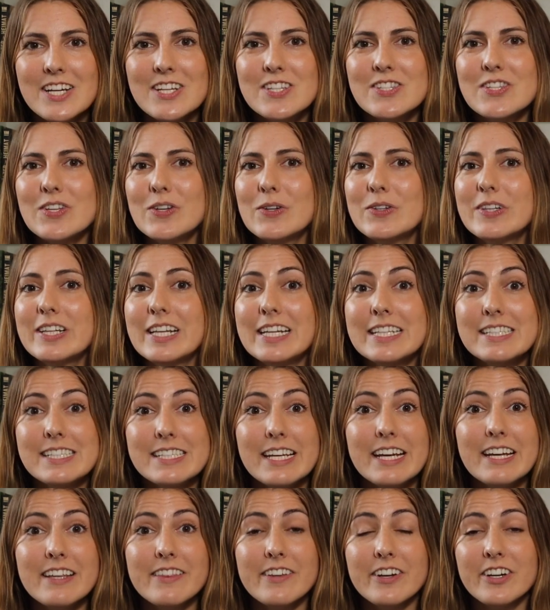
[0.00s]
So let's
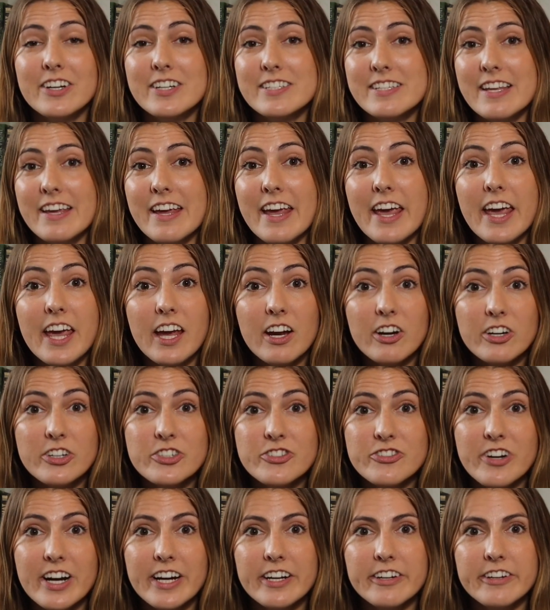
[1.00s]
say there's a
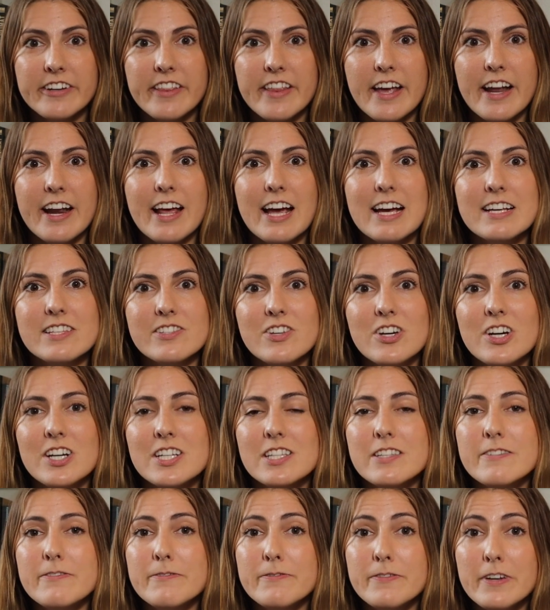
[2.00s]
hairdryer that has
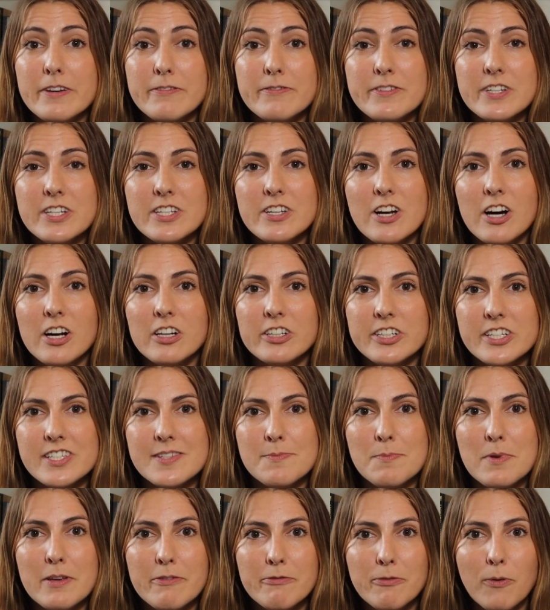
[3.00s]
cost
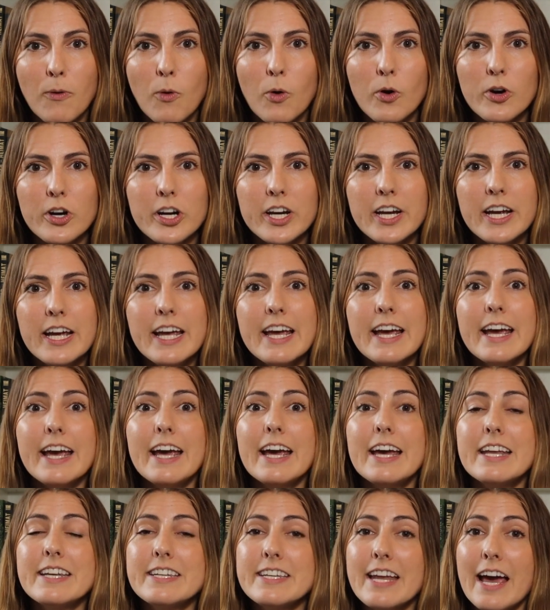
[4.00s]
$50 before
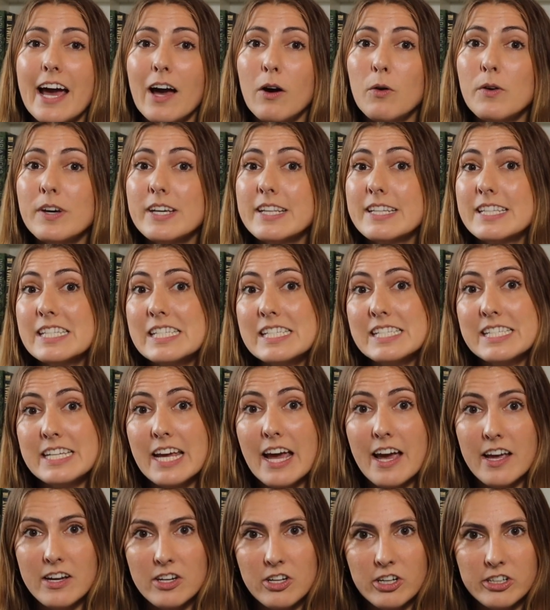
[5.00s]
and now it's
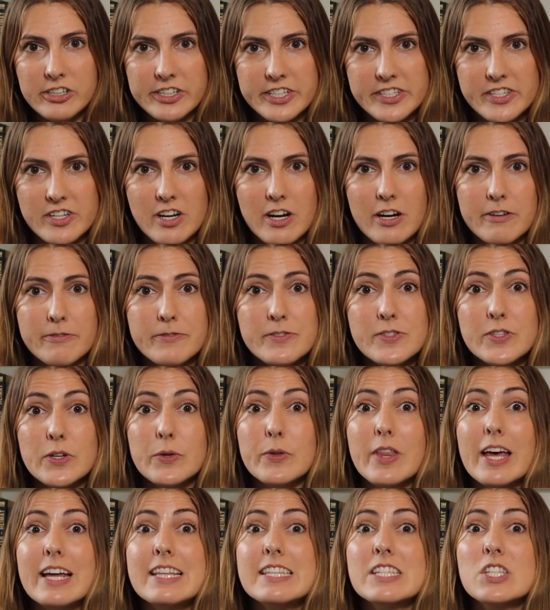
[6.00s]
$10 off.
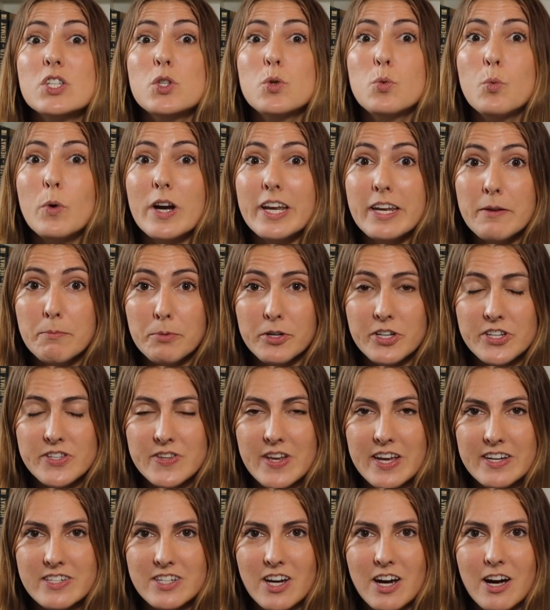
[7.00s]
So that's
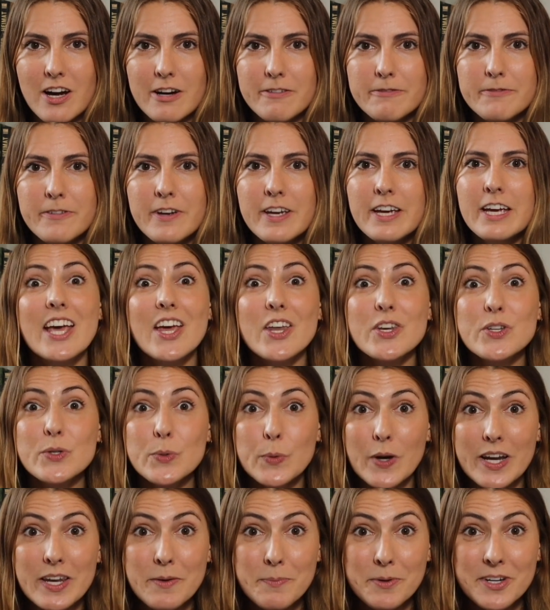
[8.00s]
20% off.
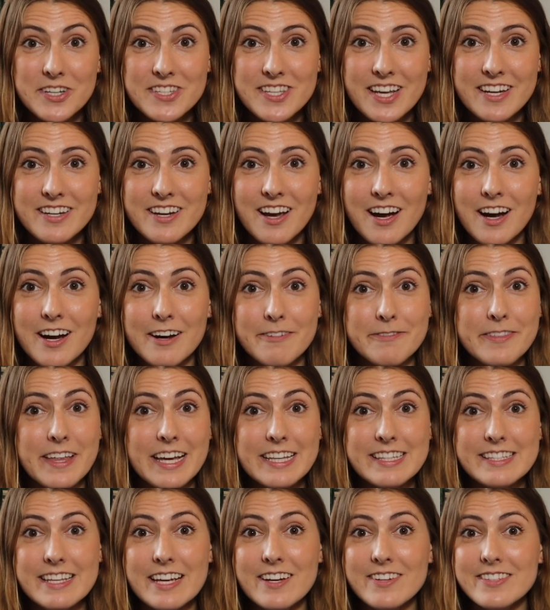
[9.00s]
20% off,
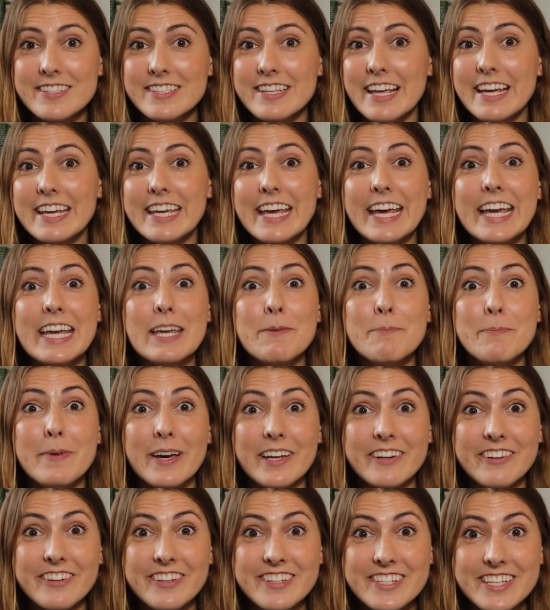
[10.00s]
that sounds like a
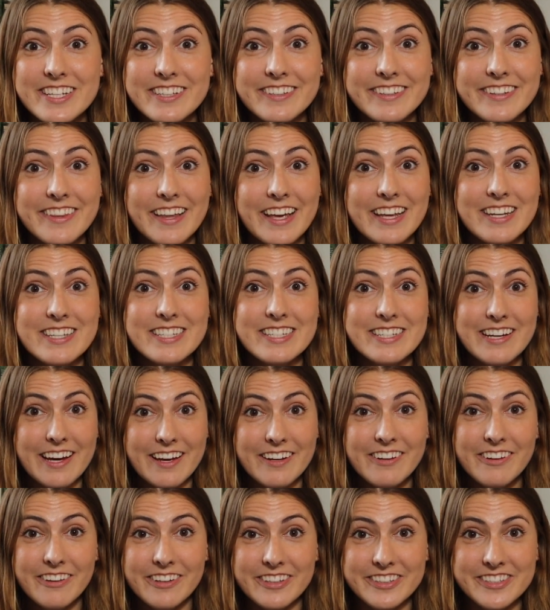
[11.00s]
better deal than
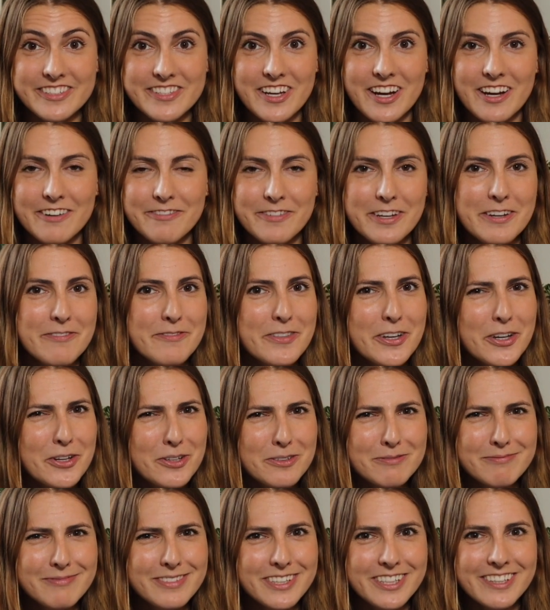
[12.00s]
$10 off, even
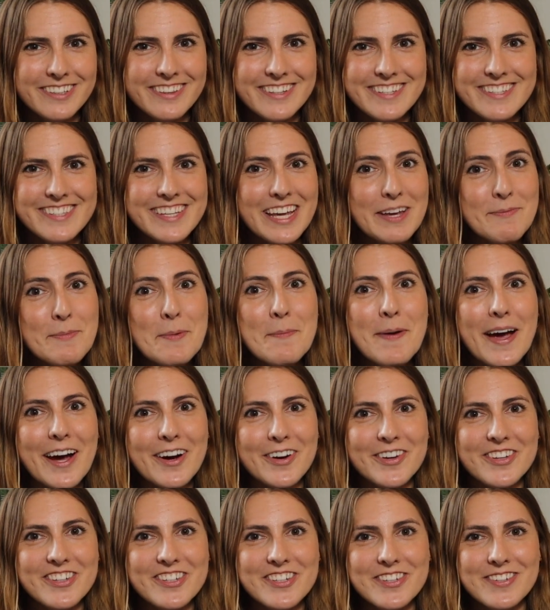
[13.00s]
though they're the same
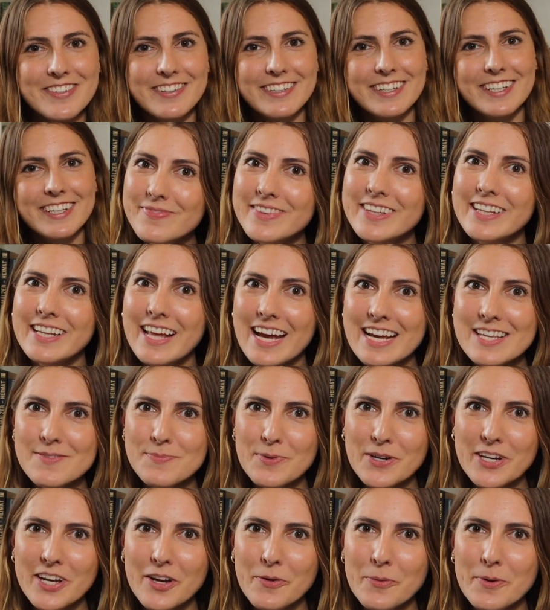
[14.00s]
amount. The last
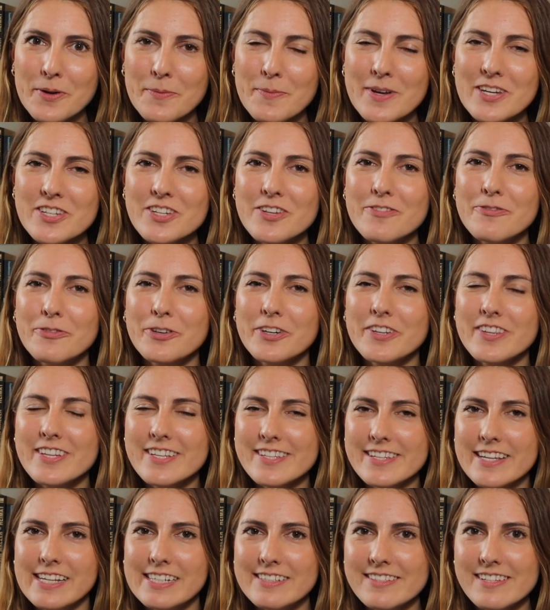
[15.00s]
point I want to mention for the
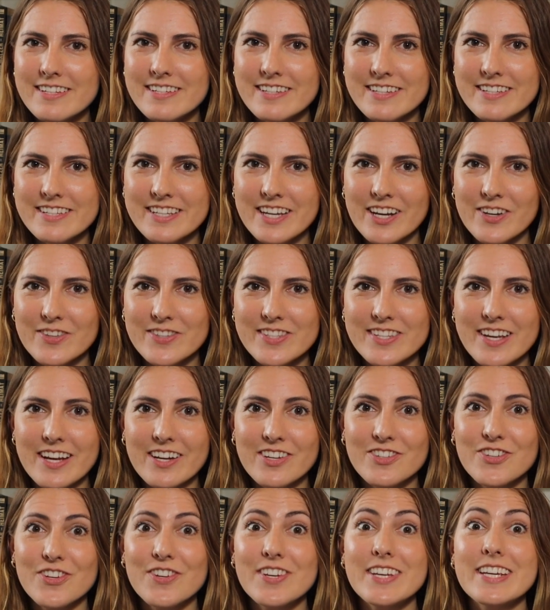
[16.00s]
sales and discount
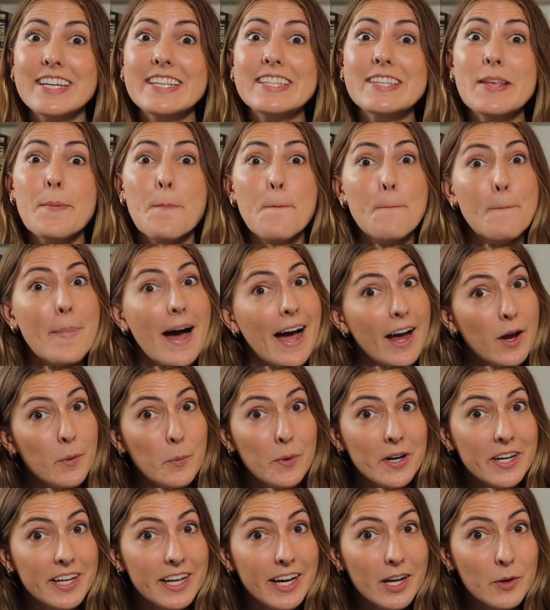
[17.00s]
section is buy
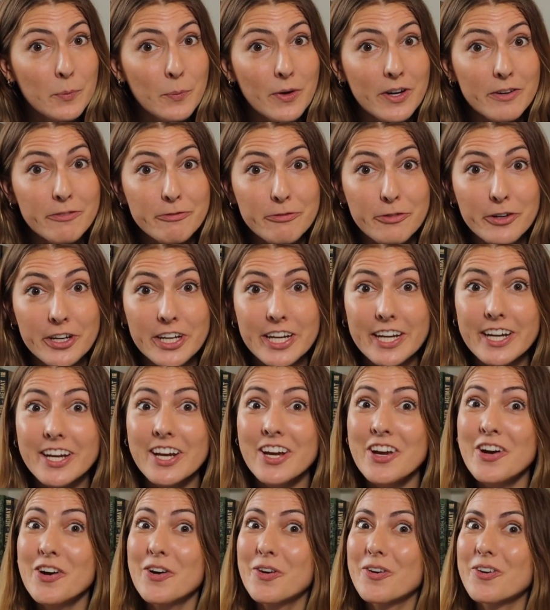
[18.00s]
one, get one free,
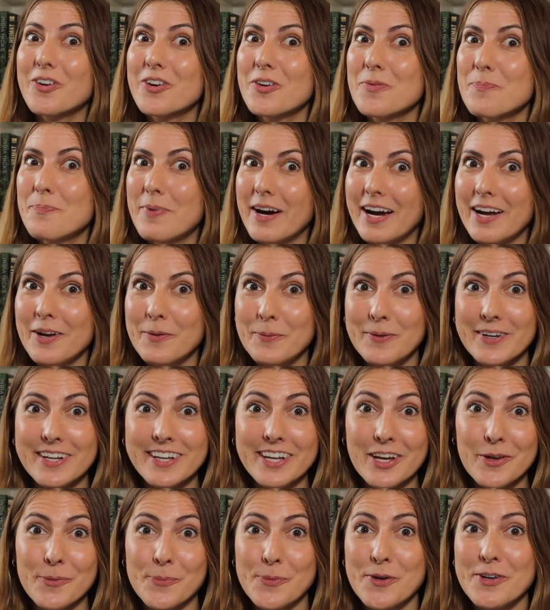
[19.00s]
or buy one,
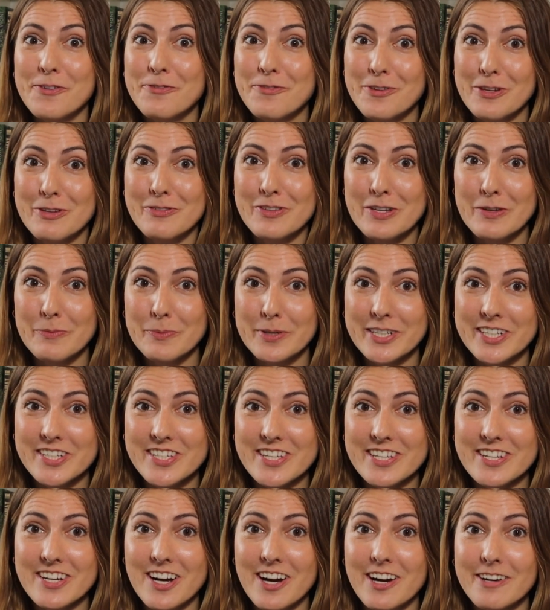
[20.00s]
get one
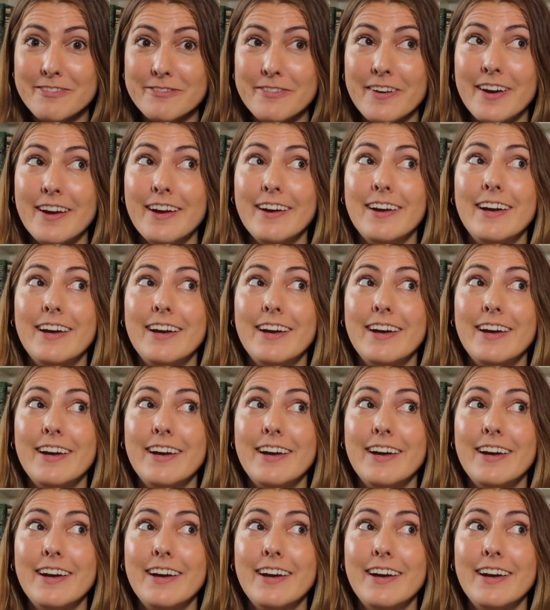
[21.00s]
50% off.